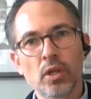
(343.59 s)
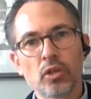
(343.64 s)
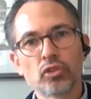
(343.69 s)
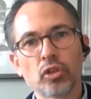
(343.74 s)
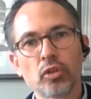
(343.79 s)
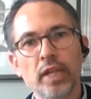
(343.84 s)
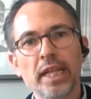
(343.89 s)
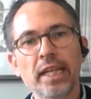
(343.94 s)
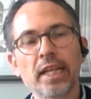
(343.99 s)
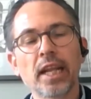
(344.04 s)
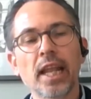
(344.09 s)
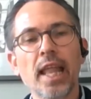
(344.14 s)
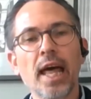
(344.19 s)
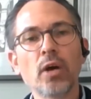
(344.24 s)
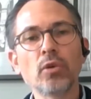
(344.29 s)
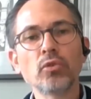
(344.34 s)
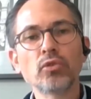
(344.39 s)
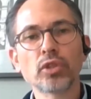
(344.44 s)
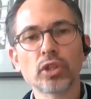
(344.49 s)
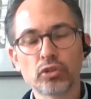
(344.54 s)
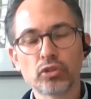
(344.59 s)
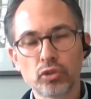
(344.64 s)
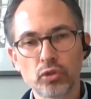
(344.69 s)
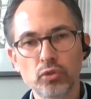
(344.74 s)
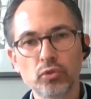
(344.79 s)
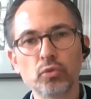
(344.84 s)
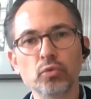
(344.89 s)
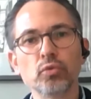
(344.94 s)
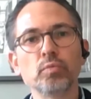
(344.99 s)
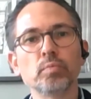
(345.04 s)
So that allows us
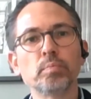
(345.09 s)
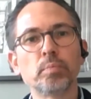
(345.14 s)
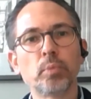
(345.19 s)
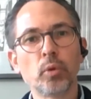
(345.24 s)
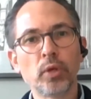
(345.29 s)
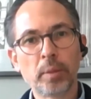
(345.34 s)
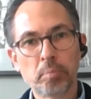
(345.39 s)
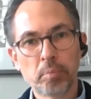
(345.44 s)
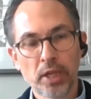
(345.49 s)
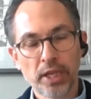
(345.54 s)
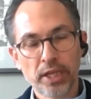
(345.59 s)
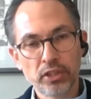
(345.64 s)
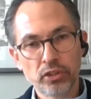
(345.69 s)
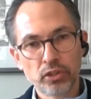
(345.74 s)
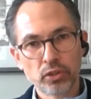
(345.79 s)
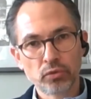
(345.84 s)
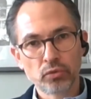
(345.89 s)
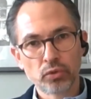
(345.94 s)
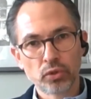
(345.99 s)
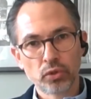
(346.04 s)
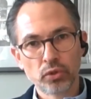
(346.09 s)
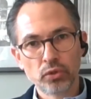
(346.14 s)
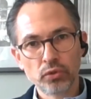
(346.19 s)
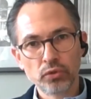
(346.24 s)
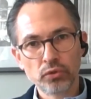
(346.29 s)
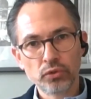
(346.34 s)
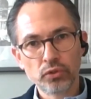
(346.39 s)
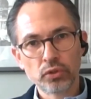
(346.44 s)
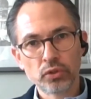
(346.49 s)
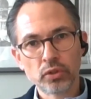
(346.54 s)
to put in place
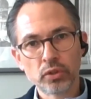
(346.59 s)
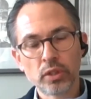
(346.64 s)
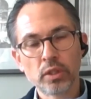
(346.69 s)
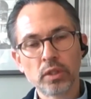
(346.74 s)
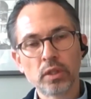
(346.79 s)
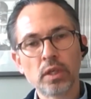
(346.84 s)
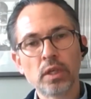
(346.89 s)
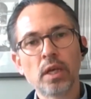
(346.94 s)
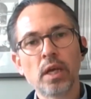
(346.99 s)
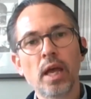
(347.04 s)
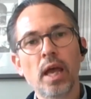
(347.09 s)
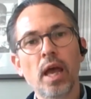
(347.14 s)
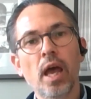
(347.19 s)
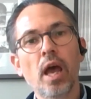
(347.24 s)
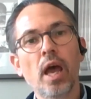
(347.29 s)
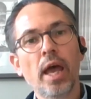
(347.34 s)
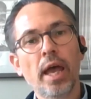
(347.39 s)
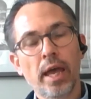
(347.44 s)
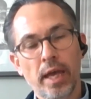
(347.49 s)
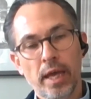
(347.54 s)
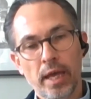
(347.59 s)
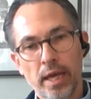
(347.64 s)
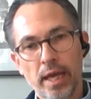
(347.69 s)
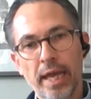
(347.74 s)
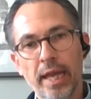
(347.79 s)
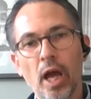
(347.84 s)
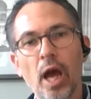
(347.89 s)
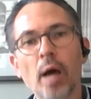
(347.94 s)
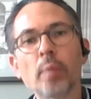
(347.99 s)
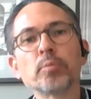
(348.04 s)
controls
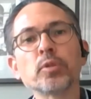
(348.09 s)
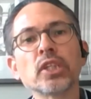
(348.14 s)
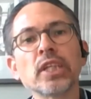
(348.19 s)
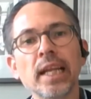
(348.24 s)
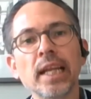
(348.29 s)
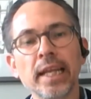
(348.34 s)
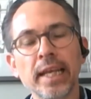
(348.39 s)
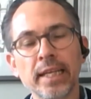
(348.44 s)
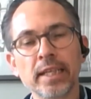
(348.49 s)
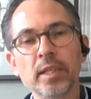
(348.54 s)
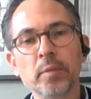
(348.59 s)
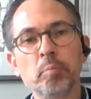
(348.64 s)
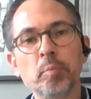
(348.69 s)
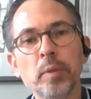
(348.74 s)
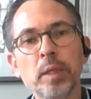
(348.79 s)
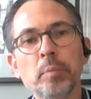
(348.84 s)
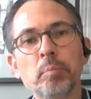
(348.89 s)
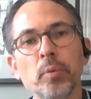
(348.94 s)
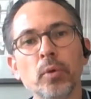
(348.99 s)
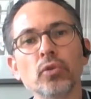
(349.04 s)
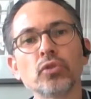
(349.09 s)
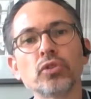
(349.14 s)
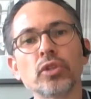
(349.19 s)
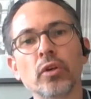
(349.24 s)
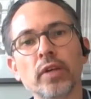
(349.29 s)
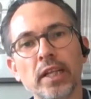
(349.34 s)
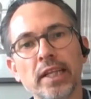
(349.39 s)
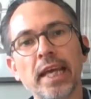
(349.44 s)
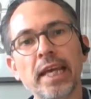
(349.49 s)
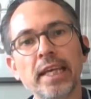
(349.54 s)
and upskilling the people
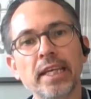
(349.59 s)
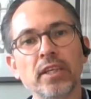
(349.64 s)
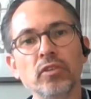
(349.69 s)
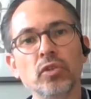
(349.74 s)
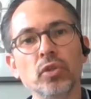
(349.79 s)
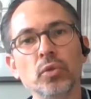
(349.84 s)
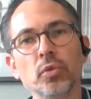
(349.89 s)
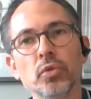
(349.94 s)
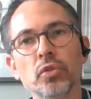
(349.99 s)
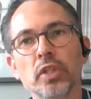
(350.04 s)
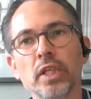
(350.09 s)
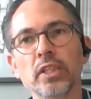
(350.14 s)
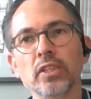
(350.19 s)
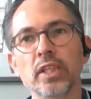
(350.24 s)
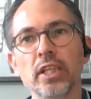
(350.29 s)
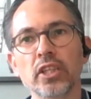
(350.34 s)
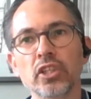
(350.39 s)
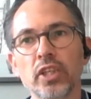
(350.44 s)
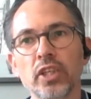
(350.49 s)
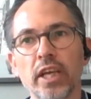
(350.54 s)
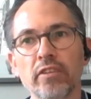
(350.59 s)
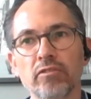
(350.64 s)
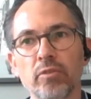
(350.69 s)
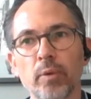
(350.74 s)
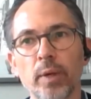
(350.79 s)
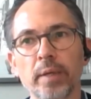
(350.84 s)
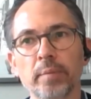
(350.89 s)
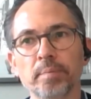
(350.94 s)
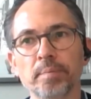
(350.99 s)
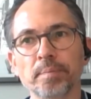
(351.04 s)
so that they can do things in a safe
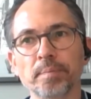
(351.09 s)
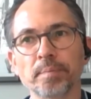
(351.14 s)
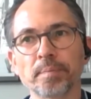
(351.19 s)
way.